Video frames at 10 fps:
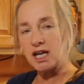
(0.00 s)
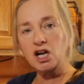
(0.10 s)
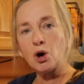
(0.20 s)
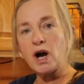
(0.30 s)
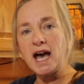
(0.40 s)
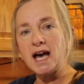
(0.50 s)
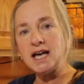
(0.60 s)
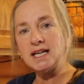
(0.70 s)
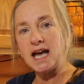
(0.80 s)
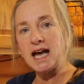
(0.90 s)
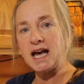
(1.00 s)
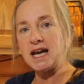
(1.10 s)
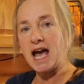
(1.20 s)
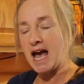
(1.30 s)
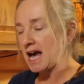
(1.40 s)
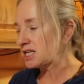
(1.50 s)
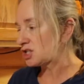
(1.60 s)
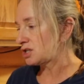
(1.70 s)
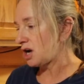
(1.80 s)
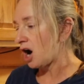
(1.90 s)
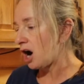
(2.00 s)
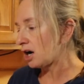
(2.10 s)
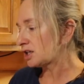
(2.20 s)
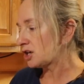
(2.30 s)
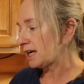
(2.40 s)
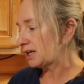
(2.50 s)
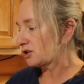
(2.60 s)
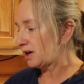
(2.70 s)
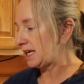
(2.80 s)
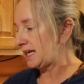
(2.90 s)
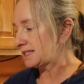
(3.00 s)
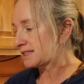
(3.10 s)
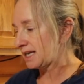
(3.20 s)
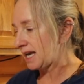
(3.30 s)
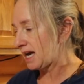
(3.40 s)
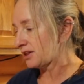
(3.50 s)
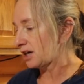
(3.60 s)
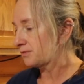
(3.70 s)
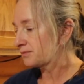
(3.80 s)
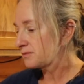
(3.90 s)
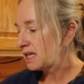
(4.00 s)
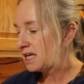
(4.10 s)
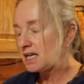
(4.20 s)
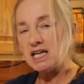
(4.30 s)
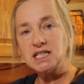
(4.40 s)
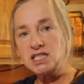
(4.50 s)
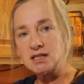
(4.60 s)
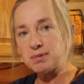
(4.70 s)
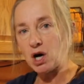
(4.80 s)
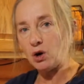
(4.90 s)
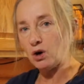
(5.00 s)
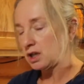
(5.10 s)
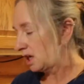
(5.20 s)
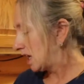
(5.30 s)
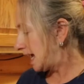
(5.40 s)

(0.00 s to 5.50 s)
going to go ahead and add all your ingredients together into the bowl,